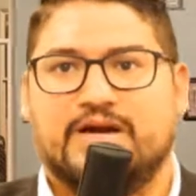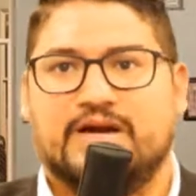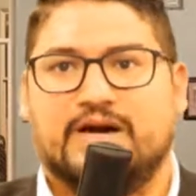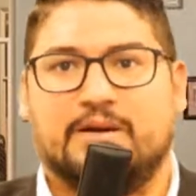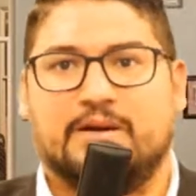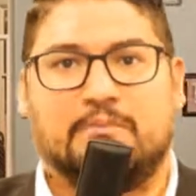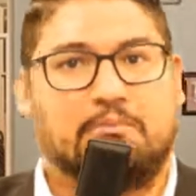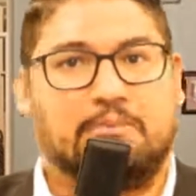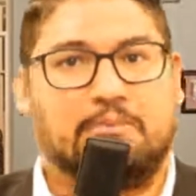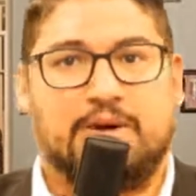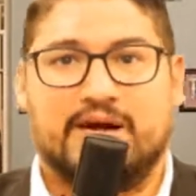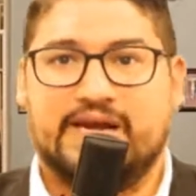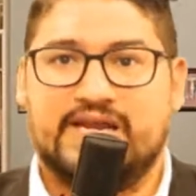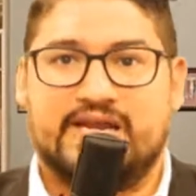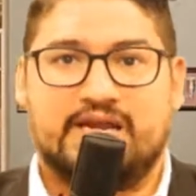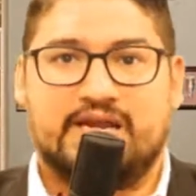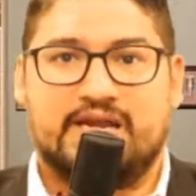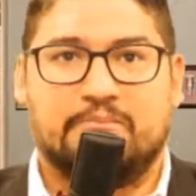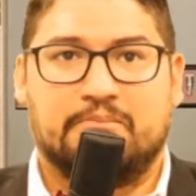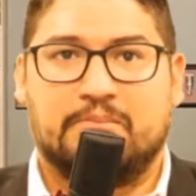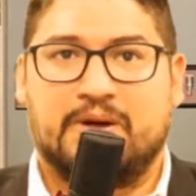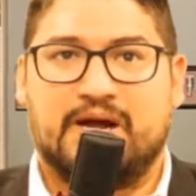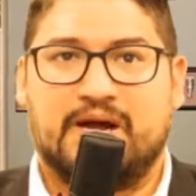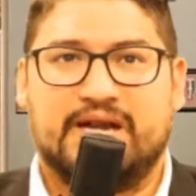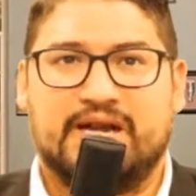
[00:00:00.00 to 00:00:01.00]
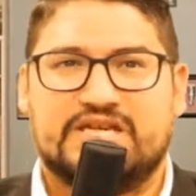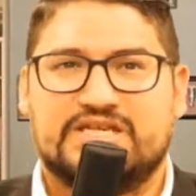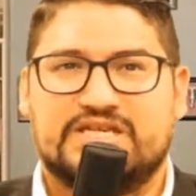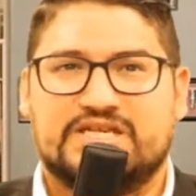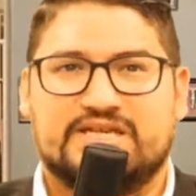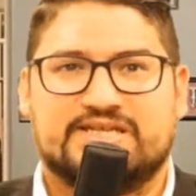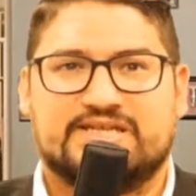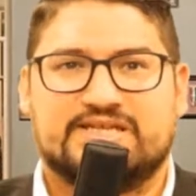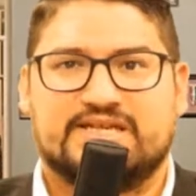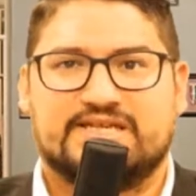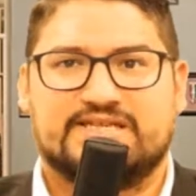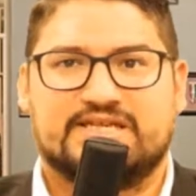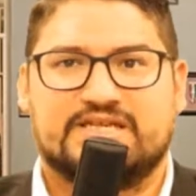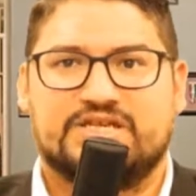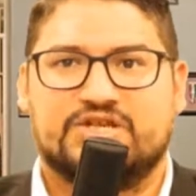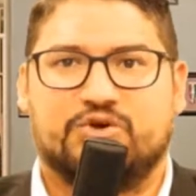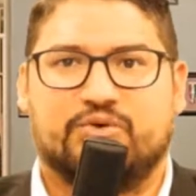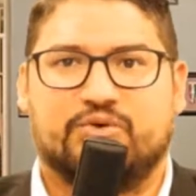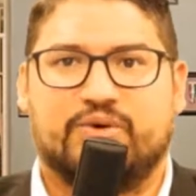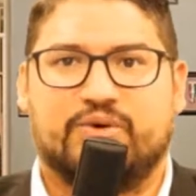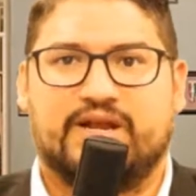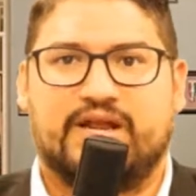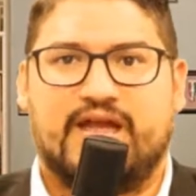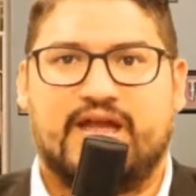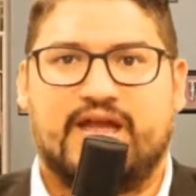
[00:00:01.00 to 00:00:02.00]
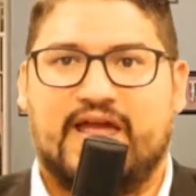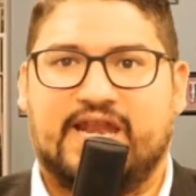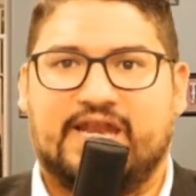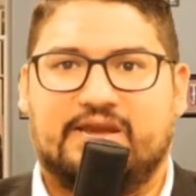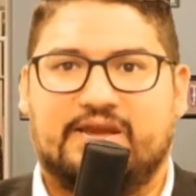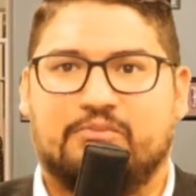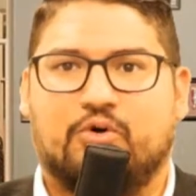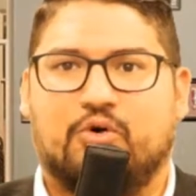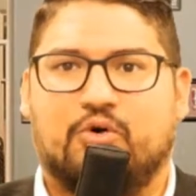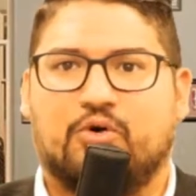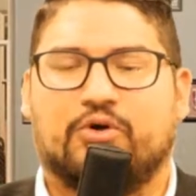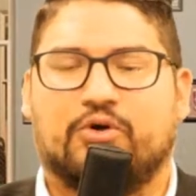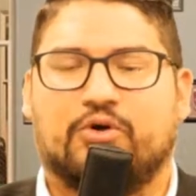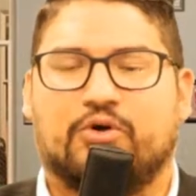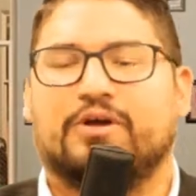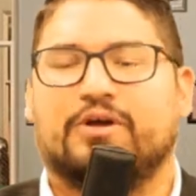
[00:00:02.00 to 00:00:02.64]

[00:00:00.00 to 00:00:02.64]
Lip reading: Money just doesn't do it anymore.